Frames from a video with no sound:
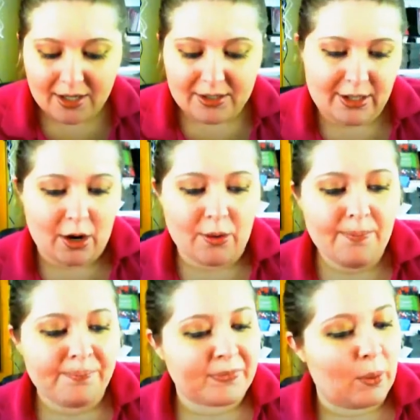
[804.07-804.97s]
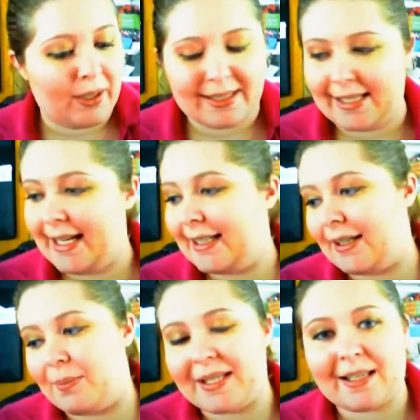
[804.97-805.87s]
So once again,
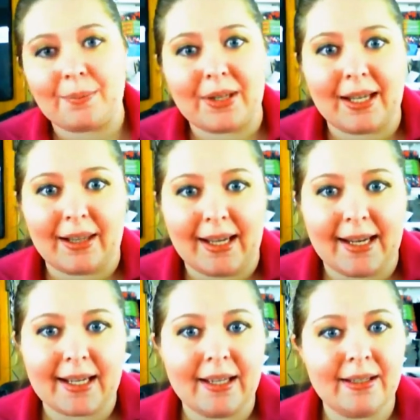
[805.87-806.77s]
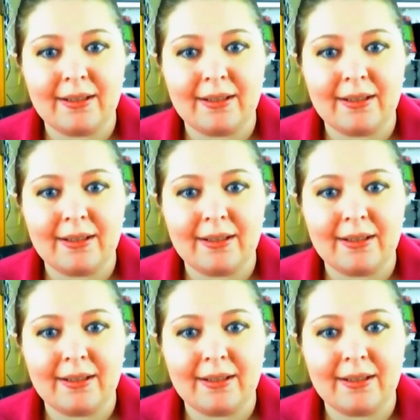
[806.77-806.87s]
it could be something like,